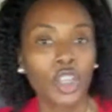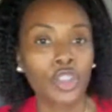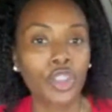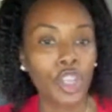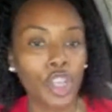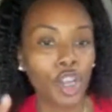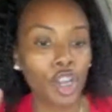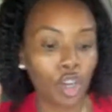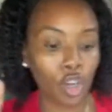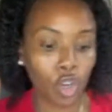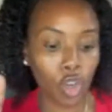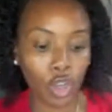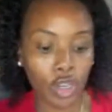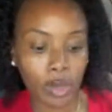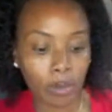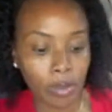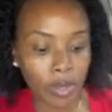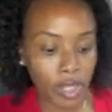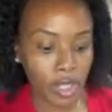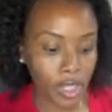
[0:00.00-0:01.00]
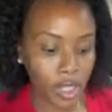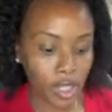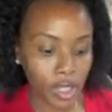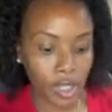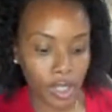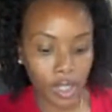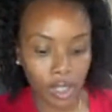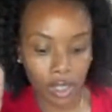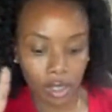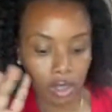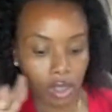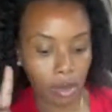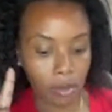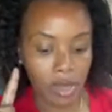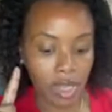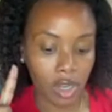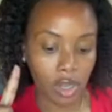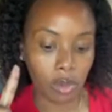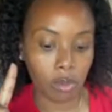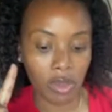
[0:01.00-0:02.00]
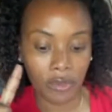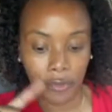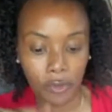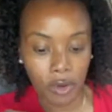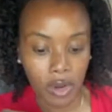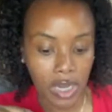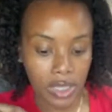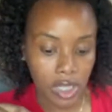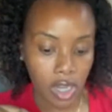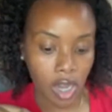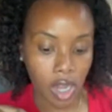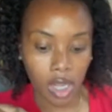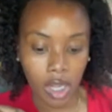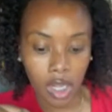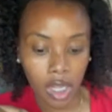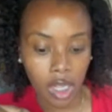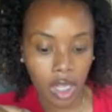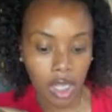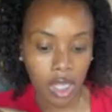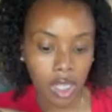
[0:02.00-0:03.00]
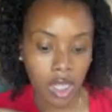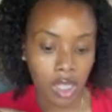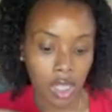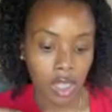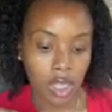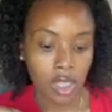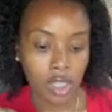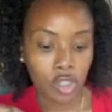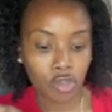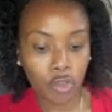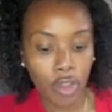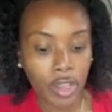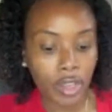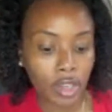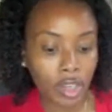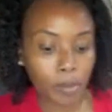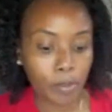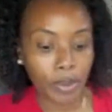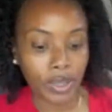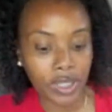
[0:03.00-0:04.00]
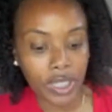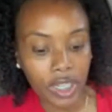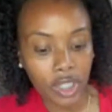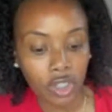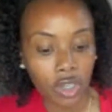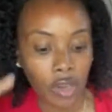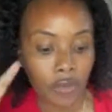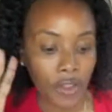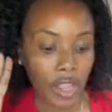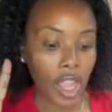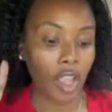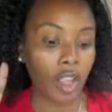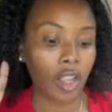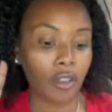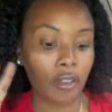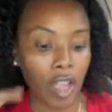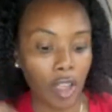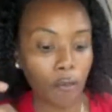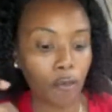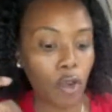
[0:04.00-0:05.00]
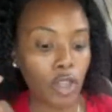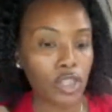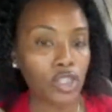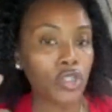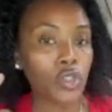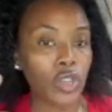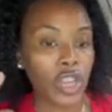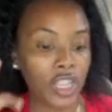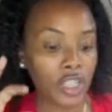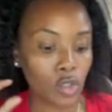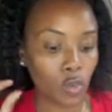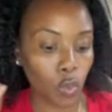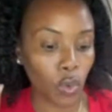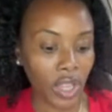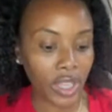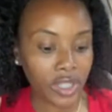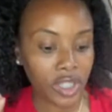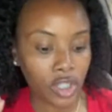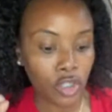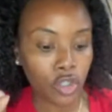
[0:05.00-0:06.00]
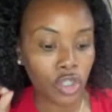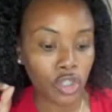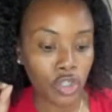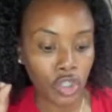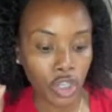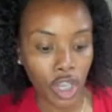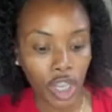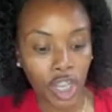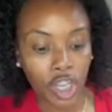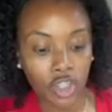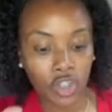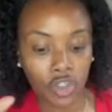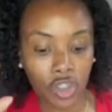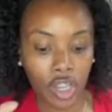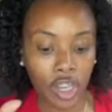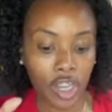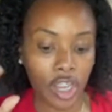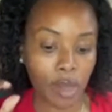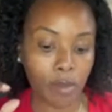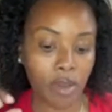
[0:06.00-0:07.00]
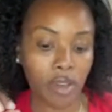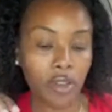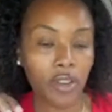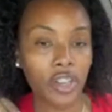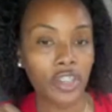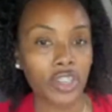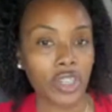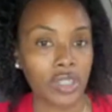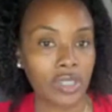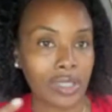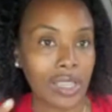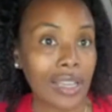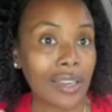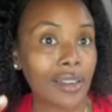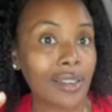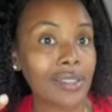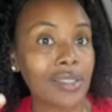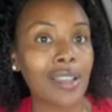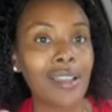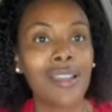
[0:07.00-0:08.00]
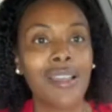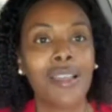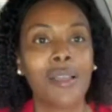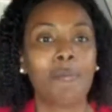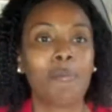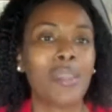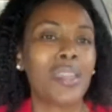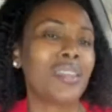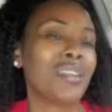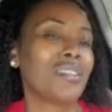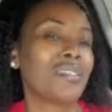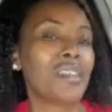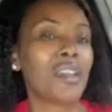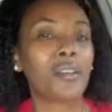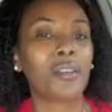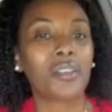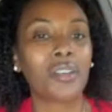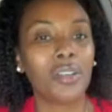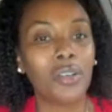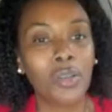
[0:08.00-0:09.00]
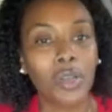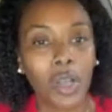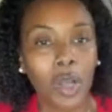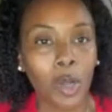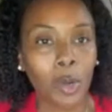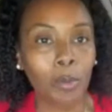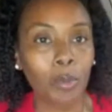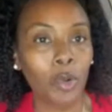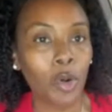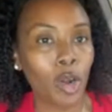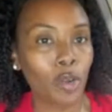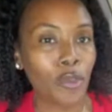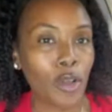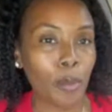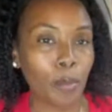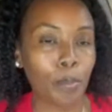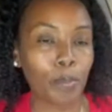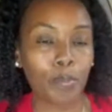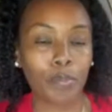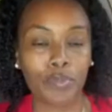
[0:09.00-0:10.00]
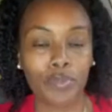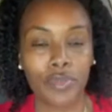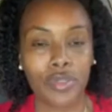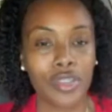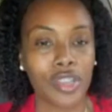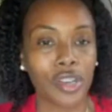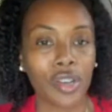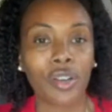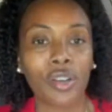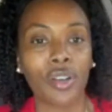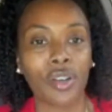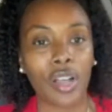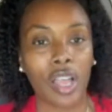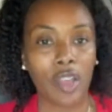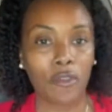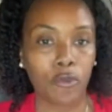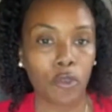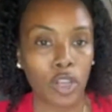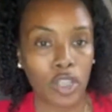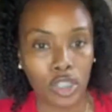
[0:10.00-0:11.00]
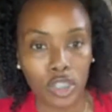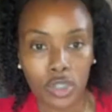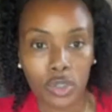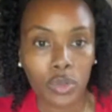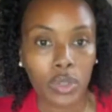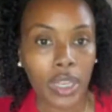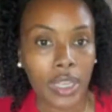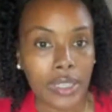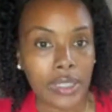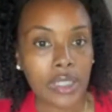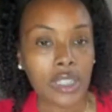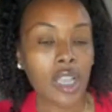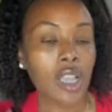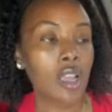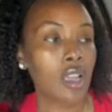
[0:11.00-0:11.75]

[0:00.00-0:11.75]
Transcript: They're going to be, let me look before I talk. Strengthening the protection of F1 students waiting to change their immigration status, meaning they're going to look out more for, F1 students.